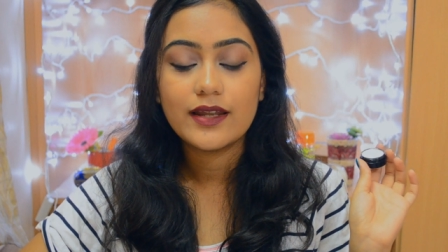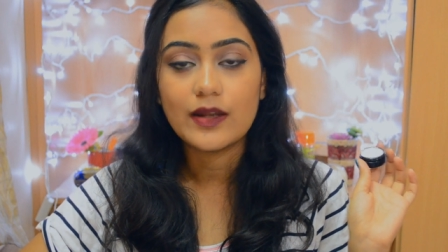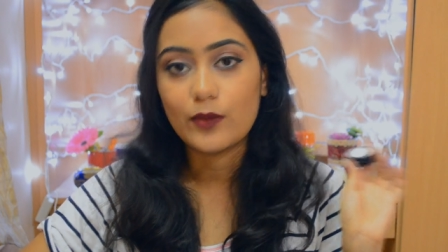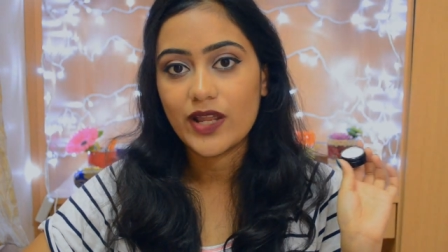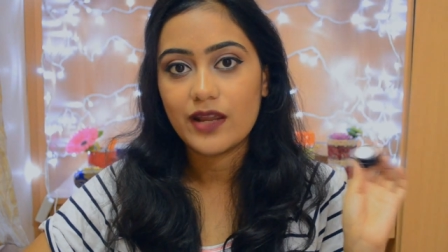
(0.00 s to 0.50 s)

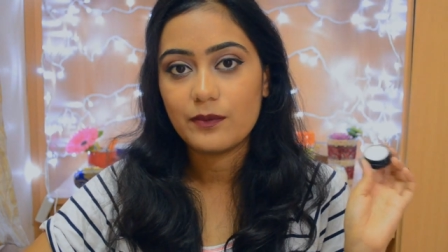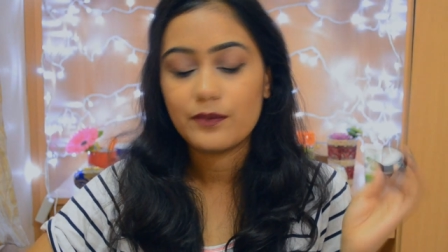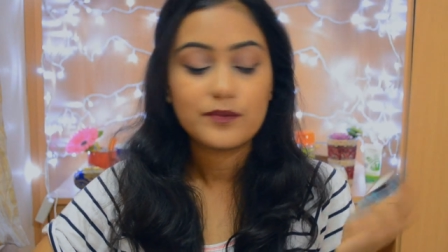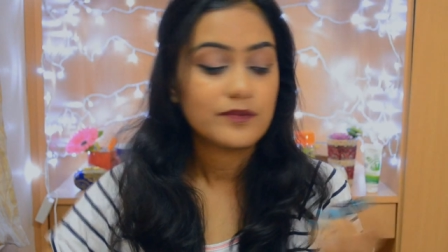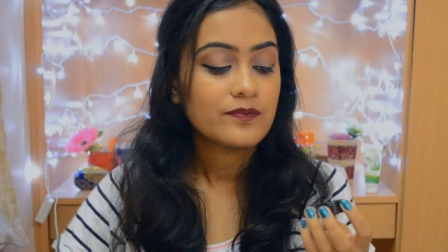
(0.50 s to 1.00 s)
now i am
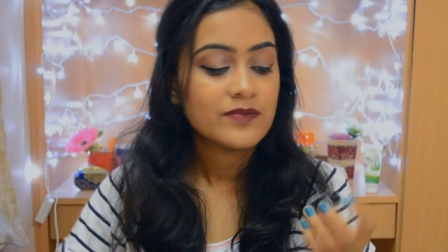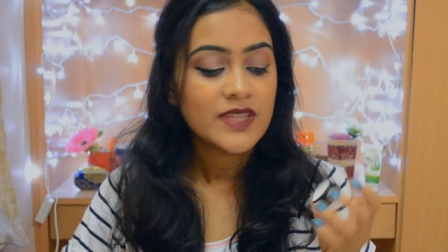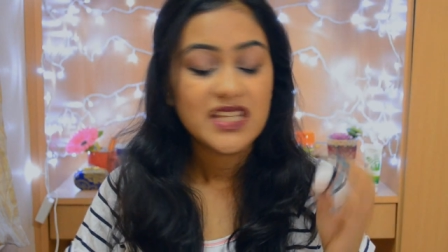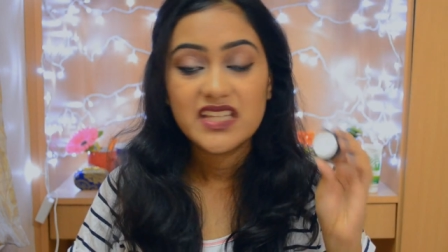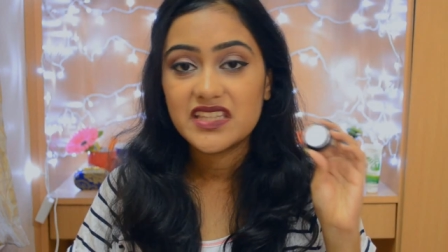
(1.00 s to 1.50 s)

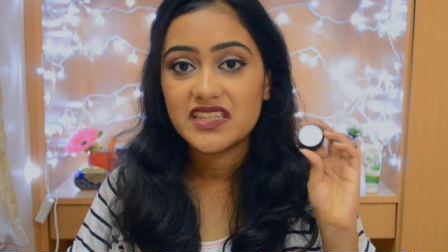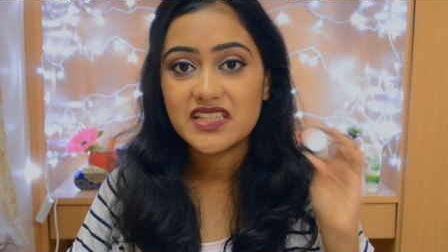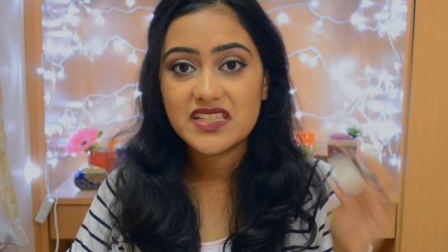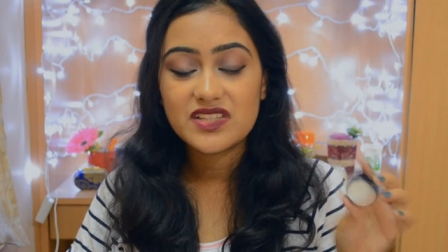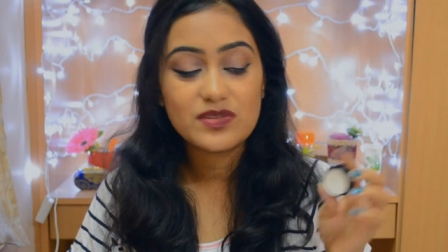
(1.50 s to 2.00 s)

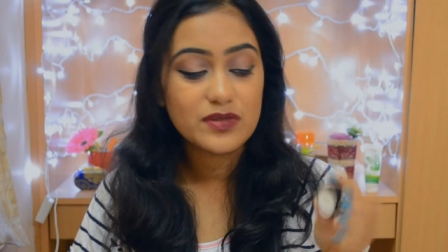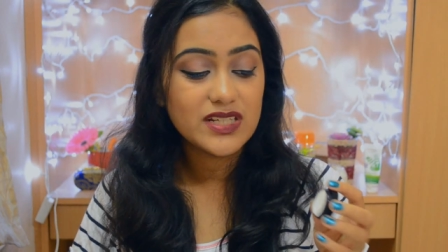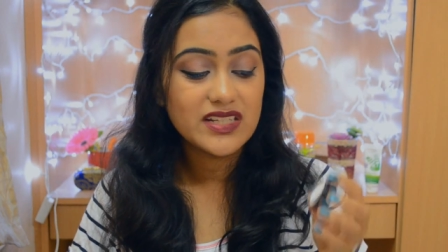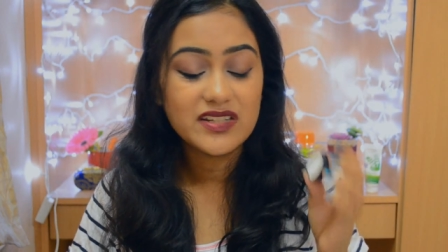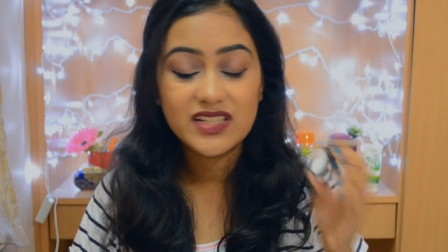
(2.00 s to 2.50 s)
this is
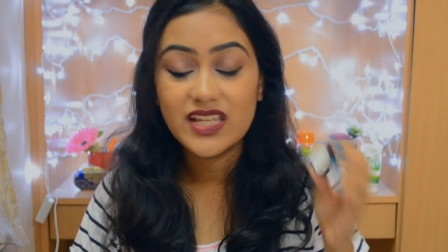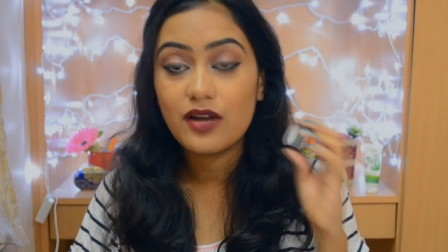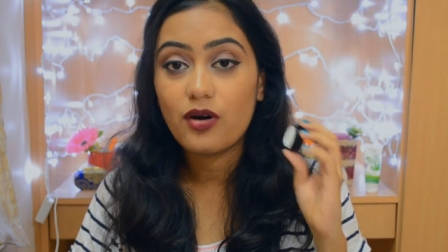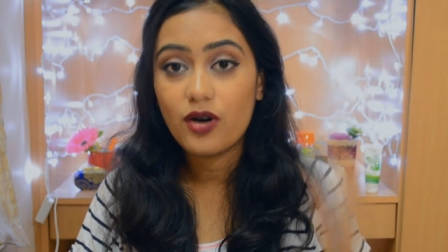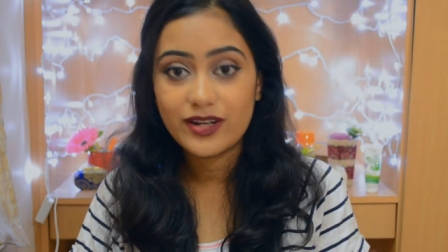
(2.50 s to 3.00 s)
really really
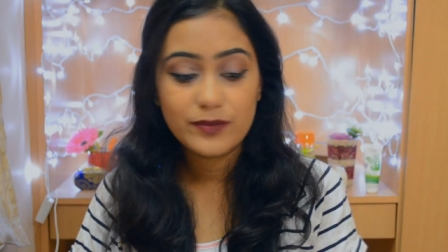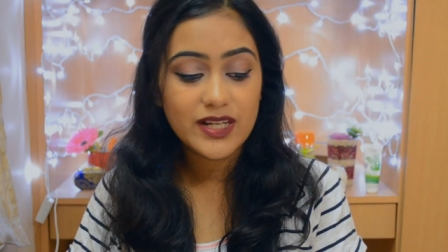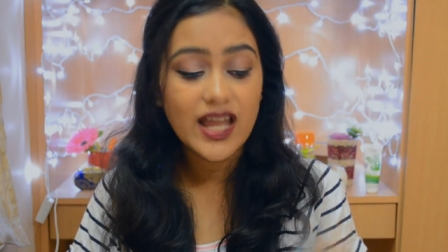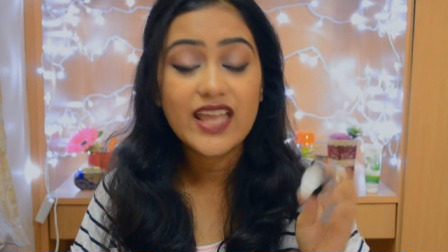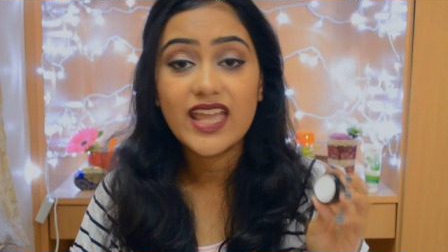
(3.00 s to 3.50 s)

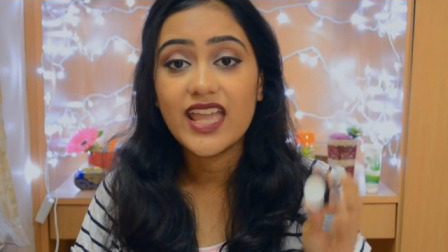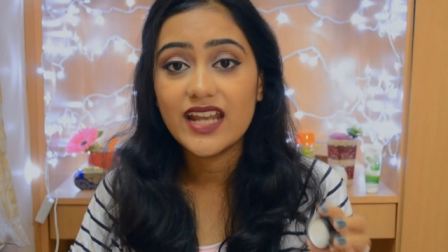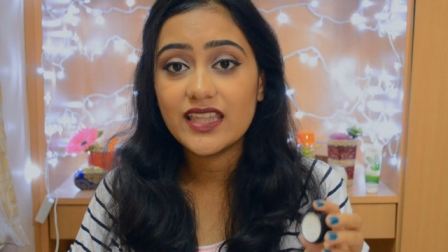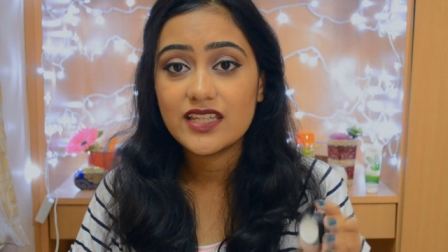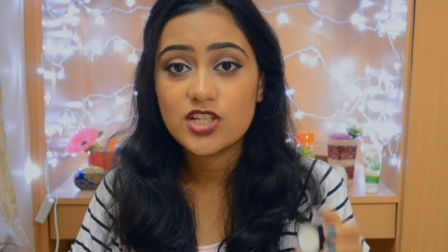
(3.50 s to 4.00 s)
horrible i
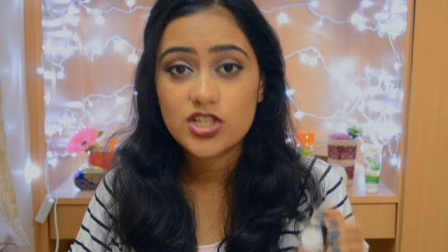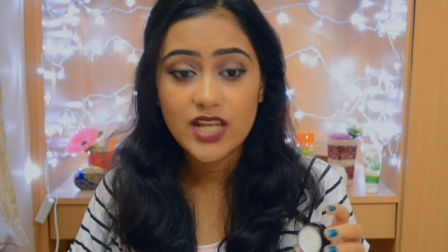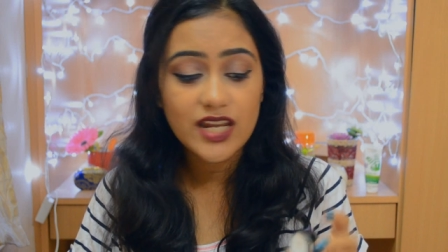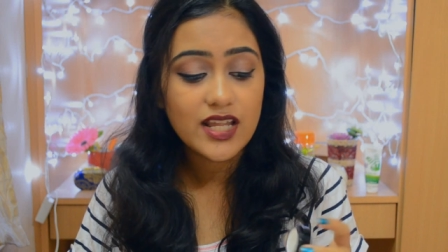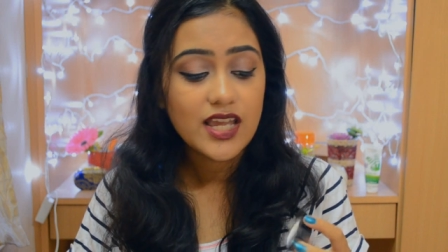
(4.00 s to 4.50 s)
hate this
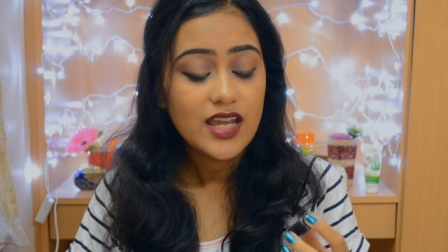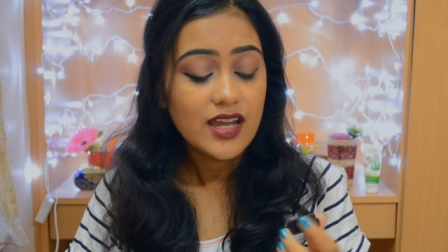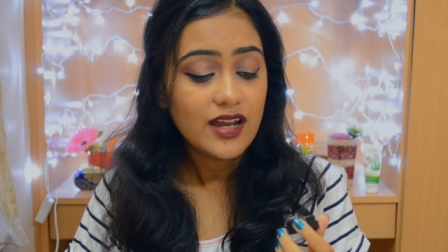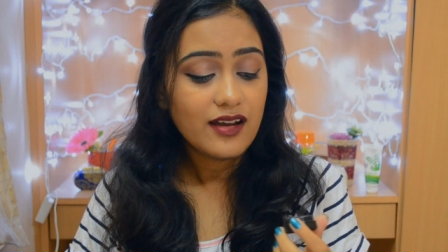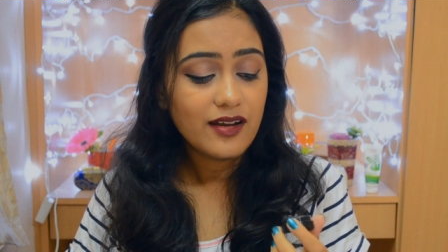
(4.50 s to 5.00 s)
shade
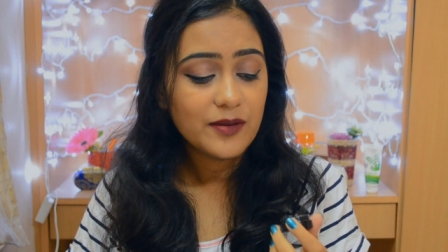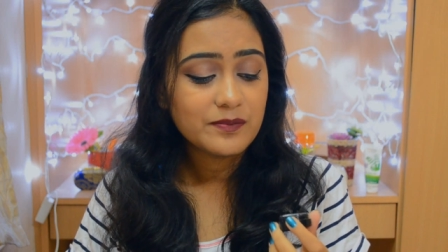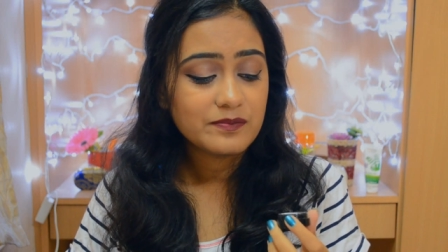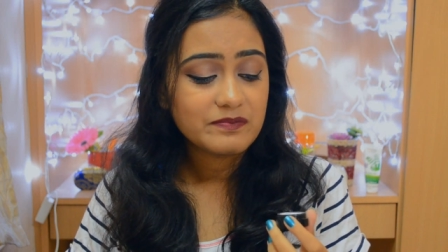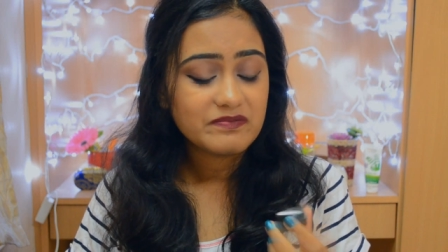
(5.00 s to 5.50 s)

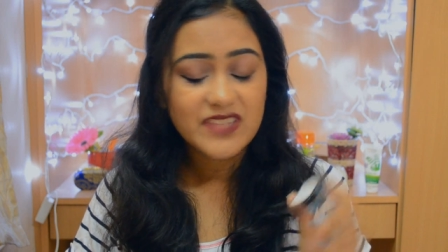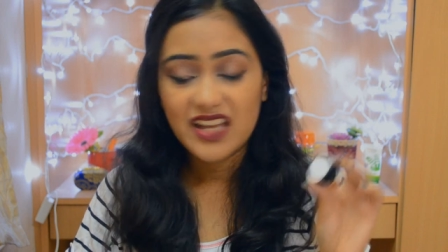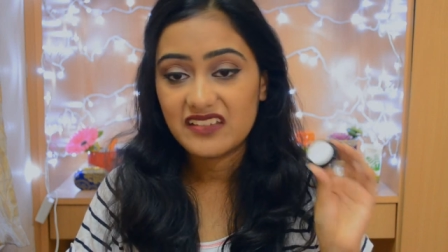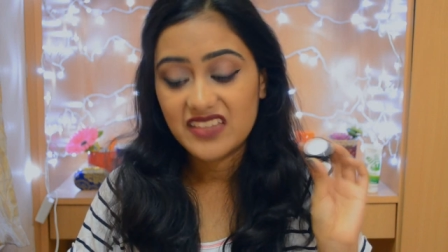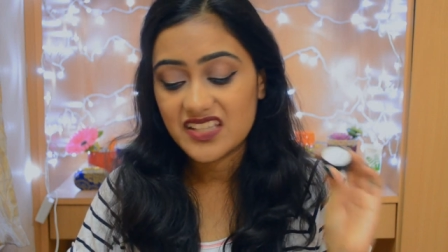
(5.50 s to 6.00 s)
um,
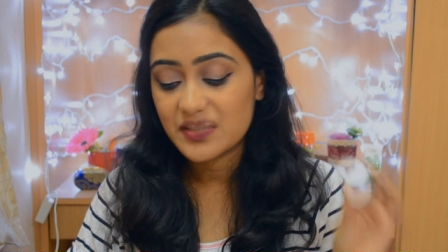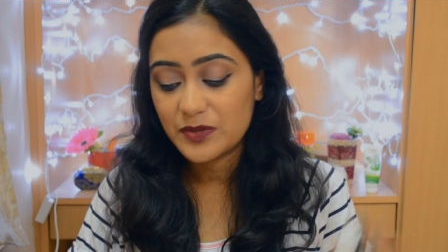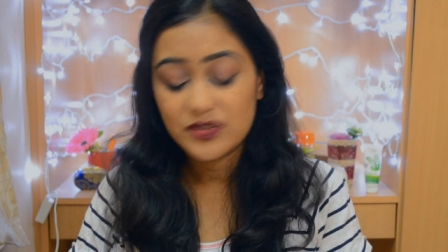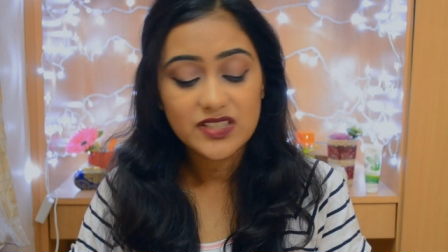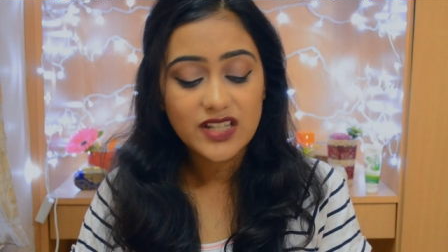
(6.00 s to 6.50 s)
yeah that's
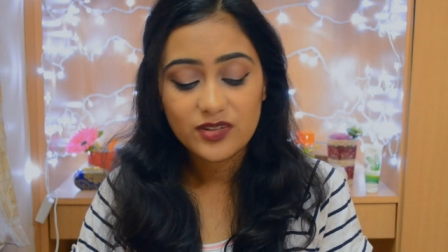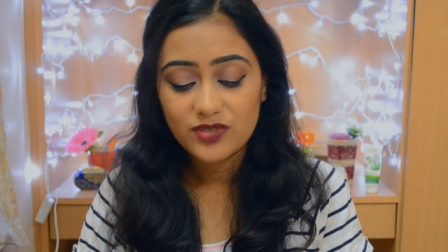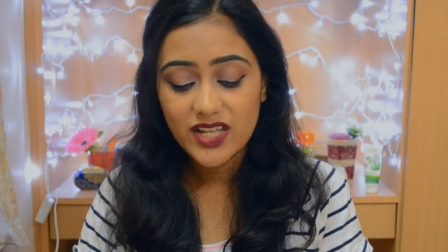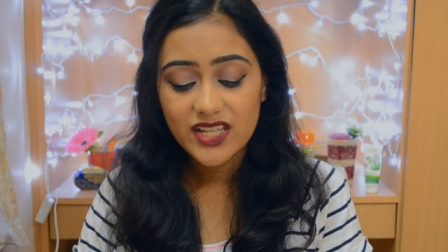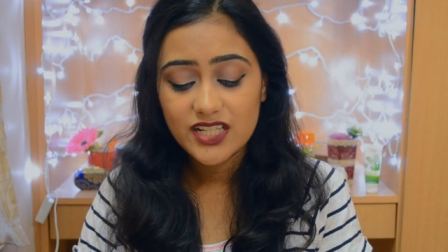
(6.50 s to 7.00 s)
about it i
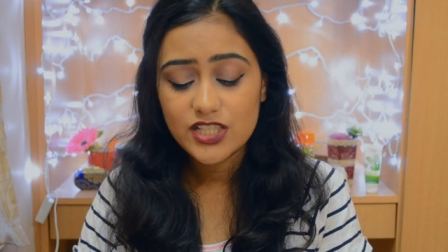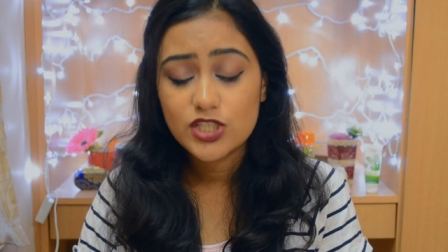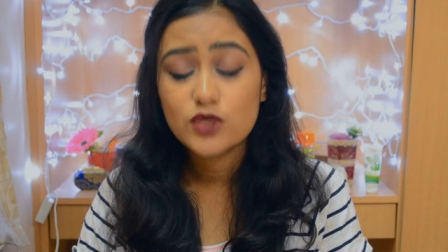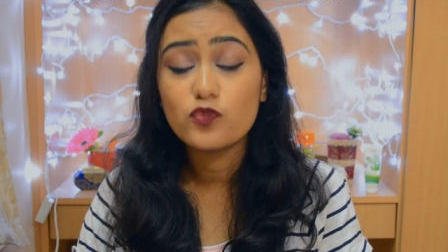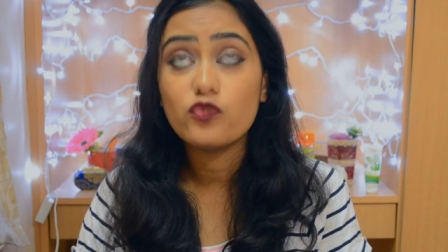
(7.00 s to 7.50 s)
don't like it
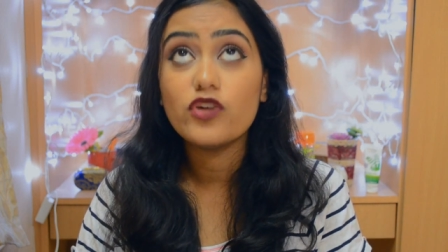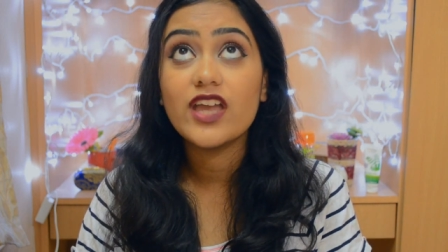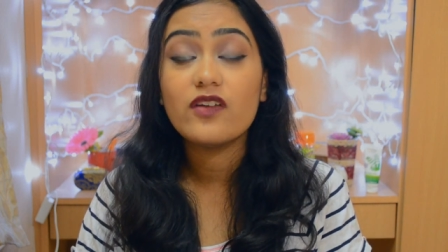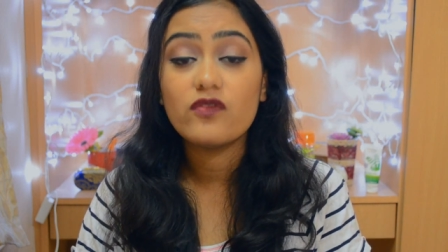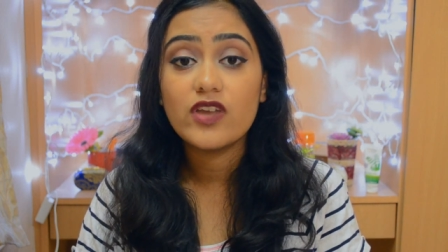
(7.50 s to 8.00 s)
it's
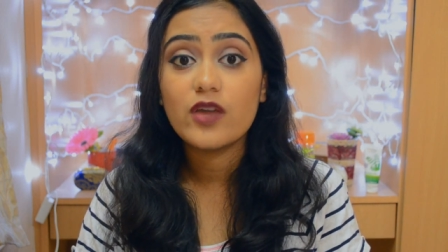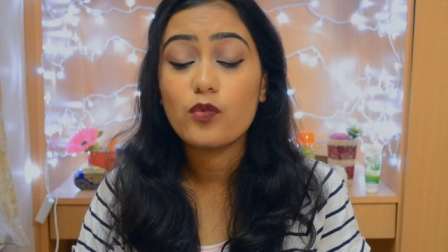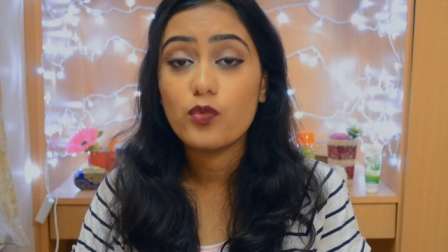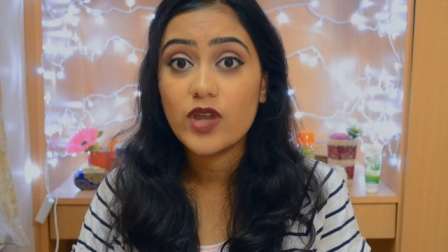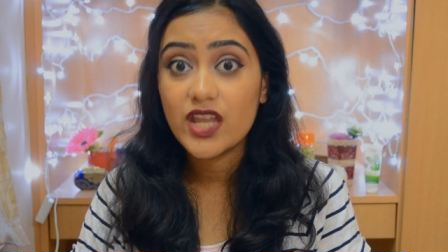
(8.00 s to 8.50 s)
way way
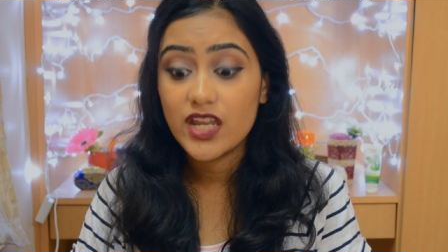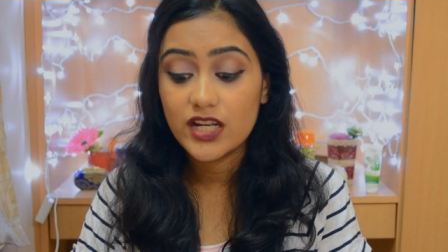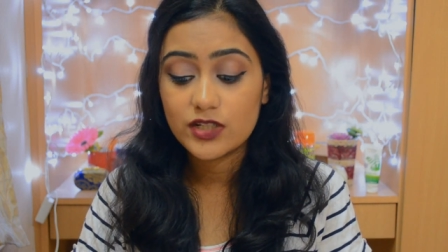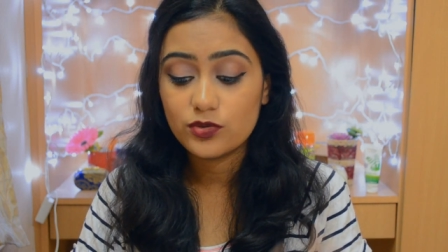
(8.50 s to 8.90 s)
way